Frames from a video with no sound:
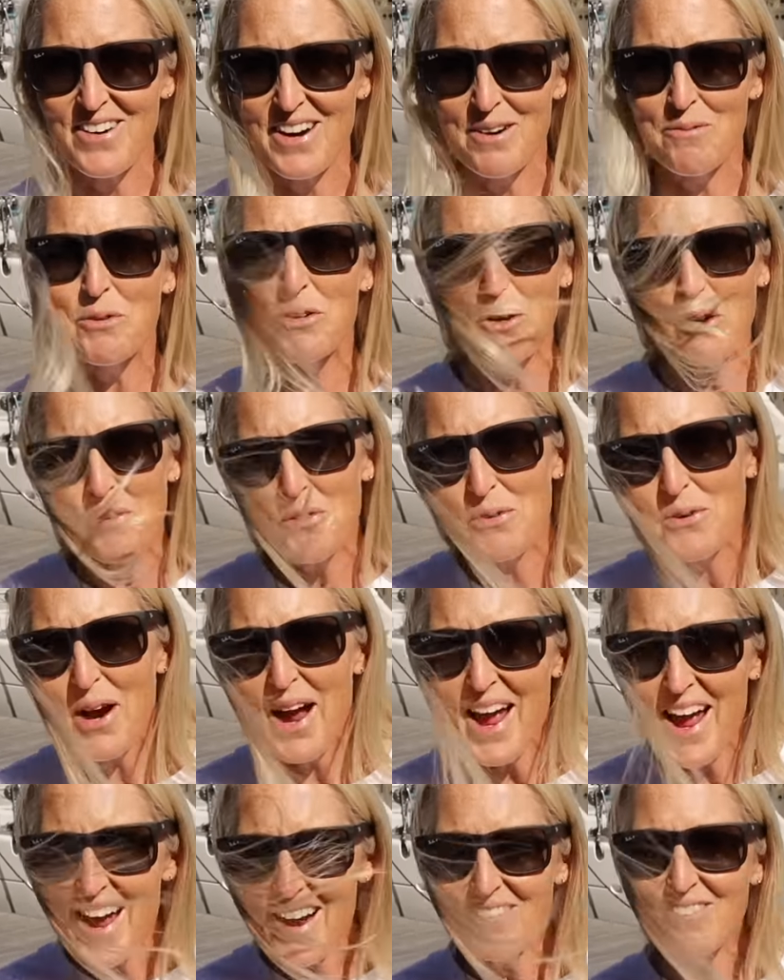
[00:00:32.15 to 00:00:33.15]
and we'll go through
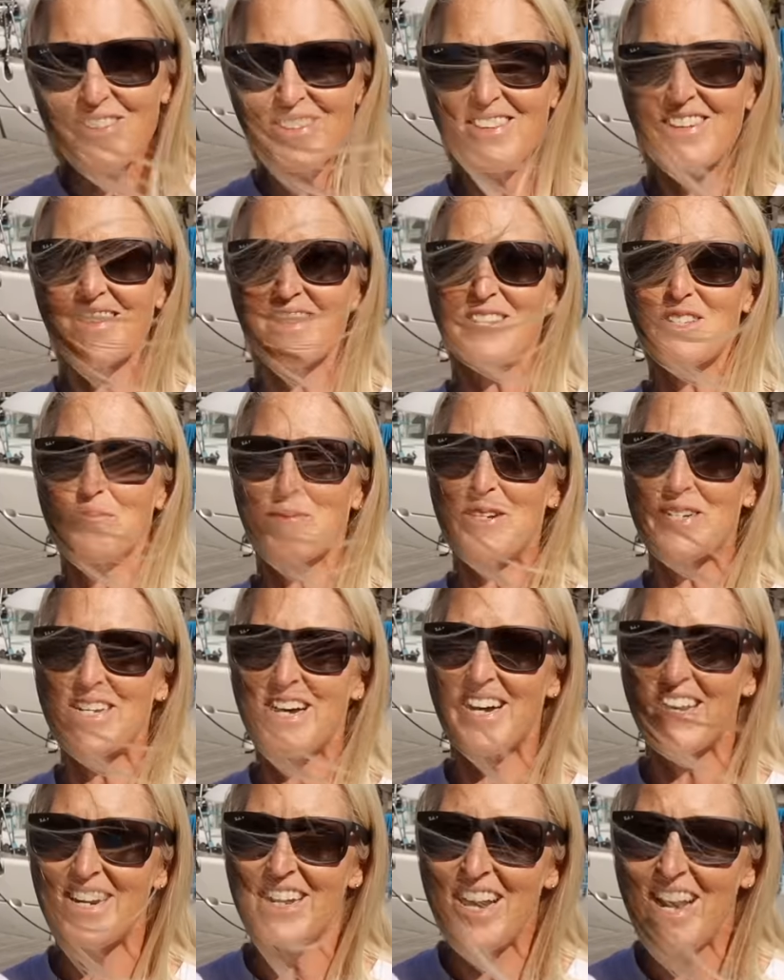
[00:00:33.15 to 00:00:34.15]
everything that's been
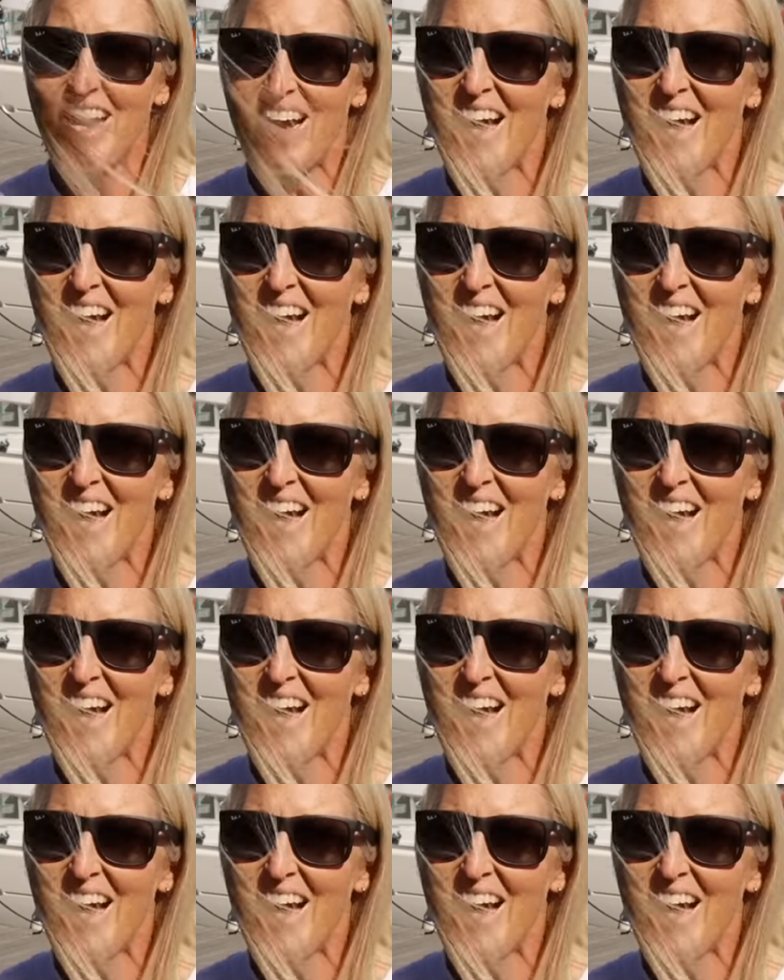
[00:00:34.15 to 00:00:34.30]
done